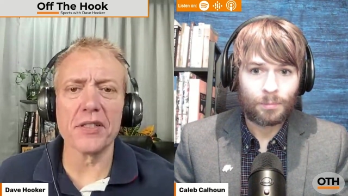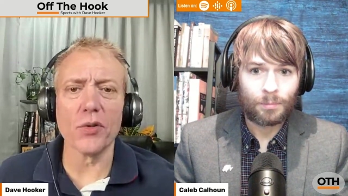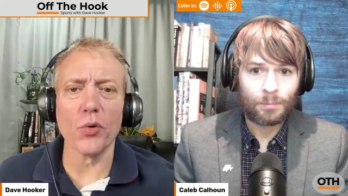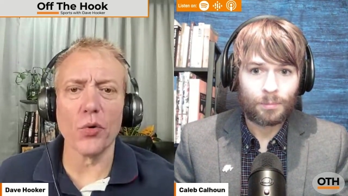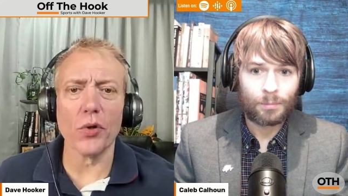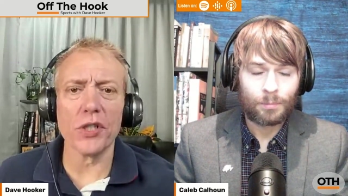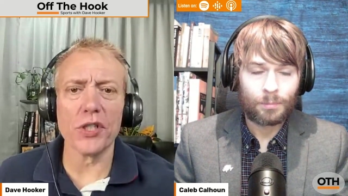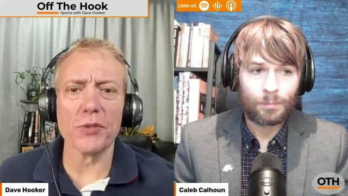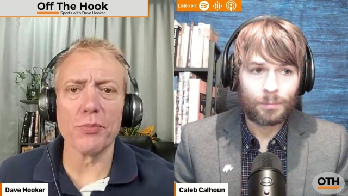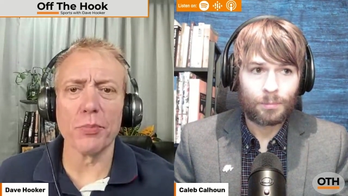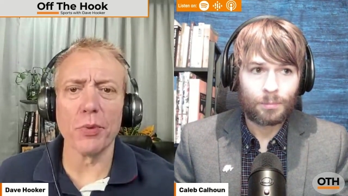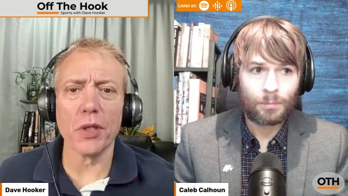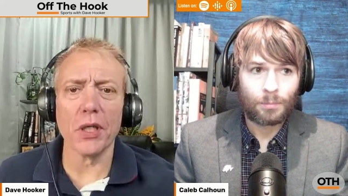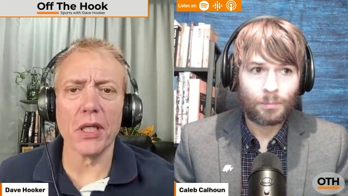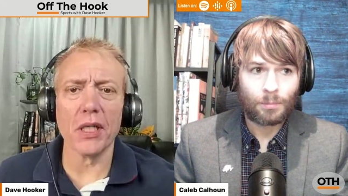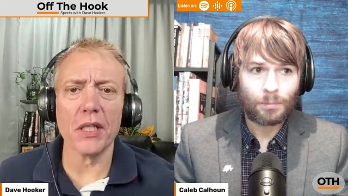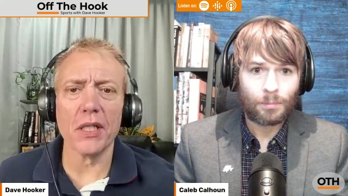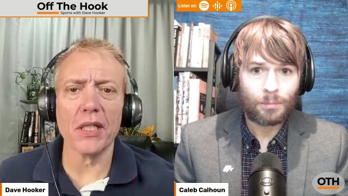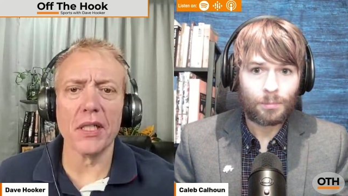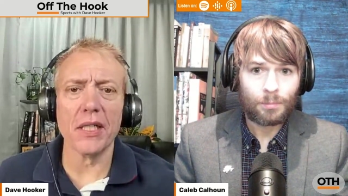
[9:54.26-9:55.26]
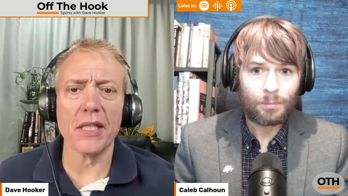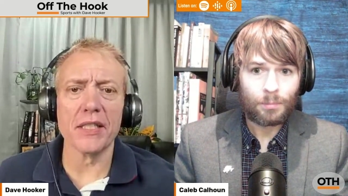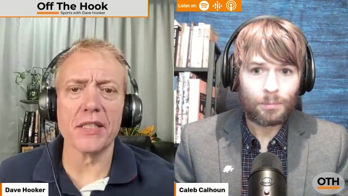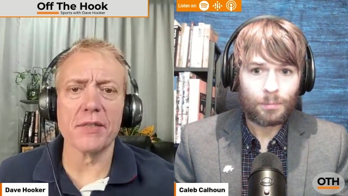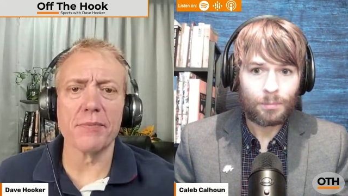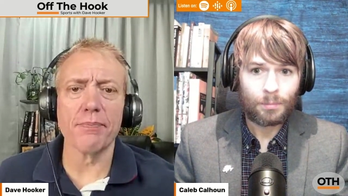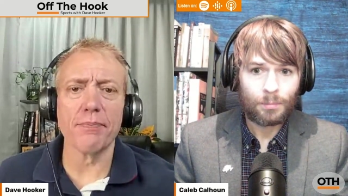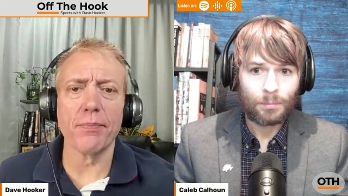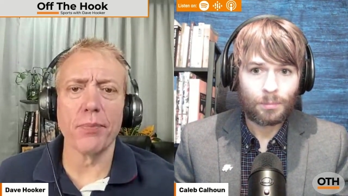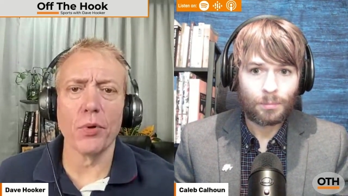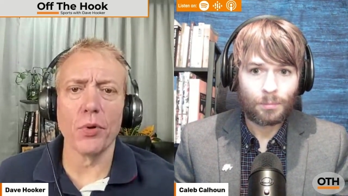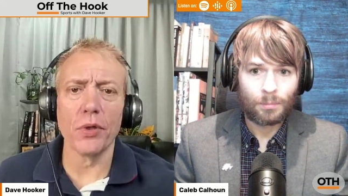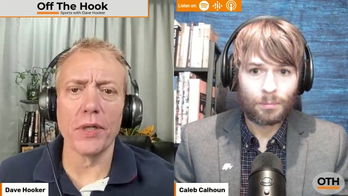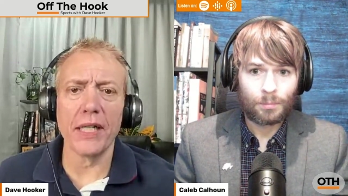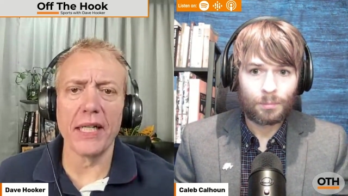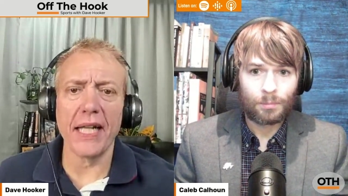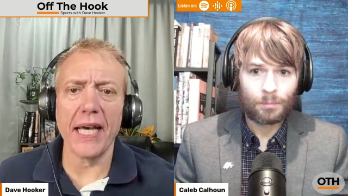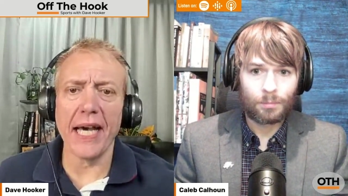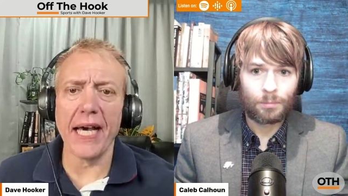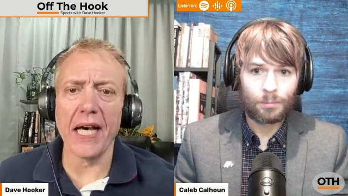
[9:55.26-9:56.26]
Speaker 1: as Orange Blood as
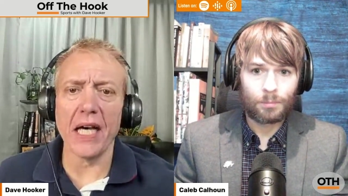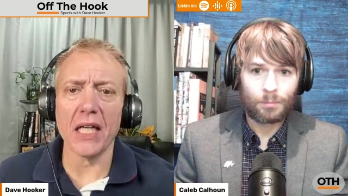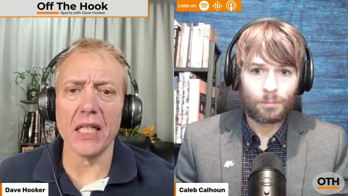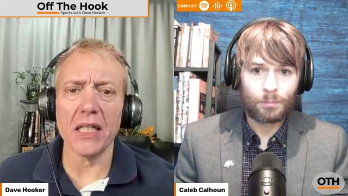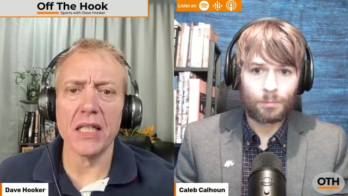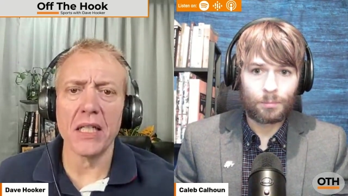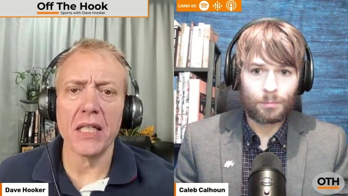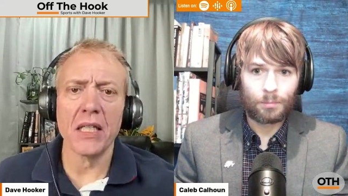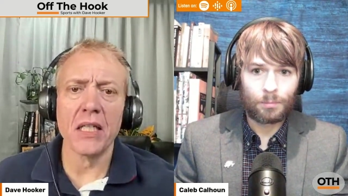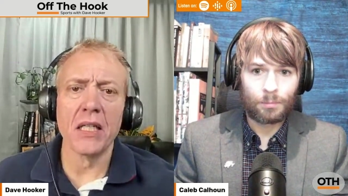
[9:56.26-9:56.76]
pointed out